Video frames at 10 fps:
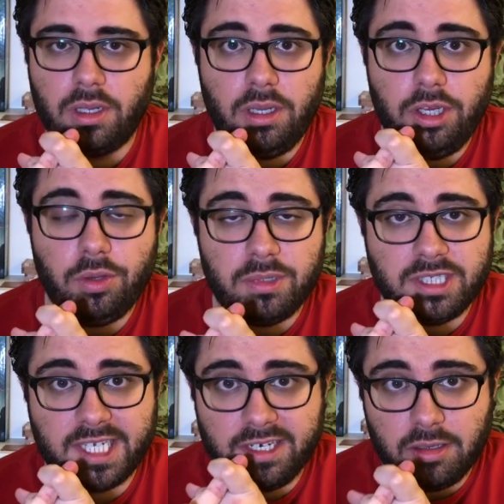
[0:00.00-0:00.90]
human
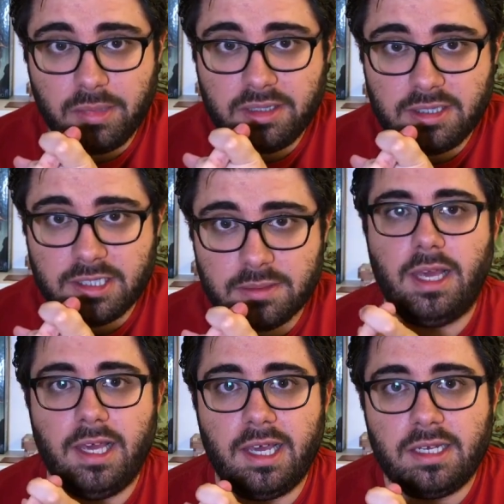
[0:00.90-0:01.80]
settlements,
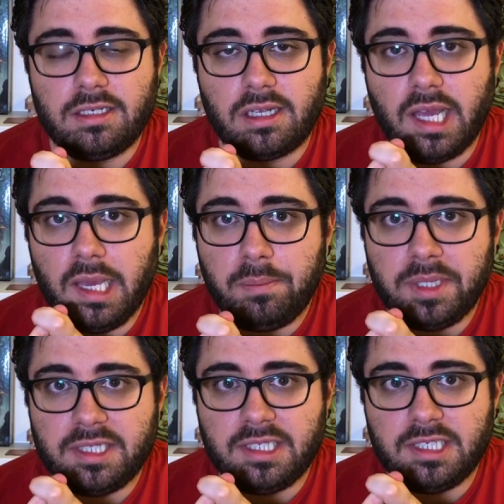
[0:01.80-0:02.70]
and
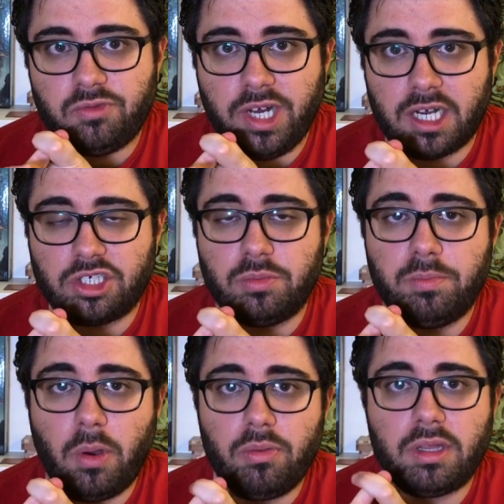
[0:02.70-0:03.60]
NPCs' reaction
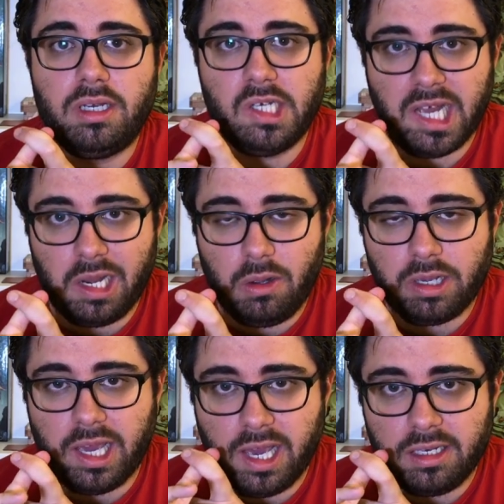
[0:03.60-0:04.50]
both in dialogue
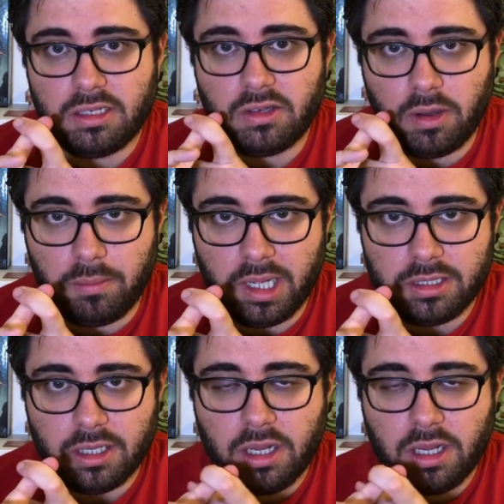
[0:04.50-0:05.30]
and in combat.